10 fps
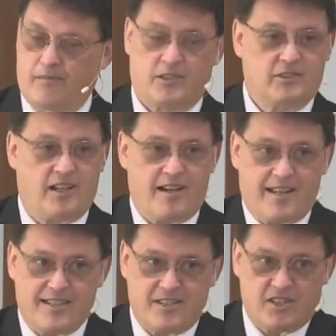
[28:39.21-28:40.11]
Because God
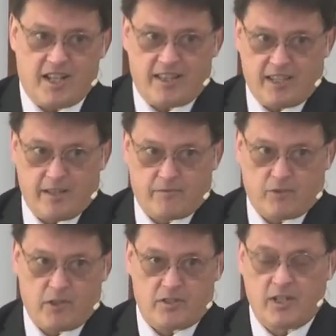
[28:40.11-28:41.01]
hasn't set that
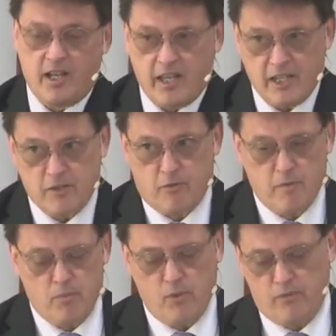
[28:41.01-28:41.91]
for us. He's
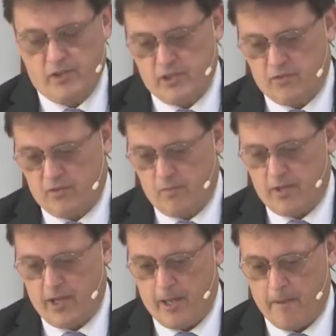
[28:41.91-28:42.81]
removed us from that.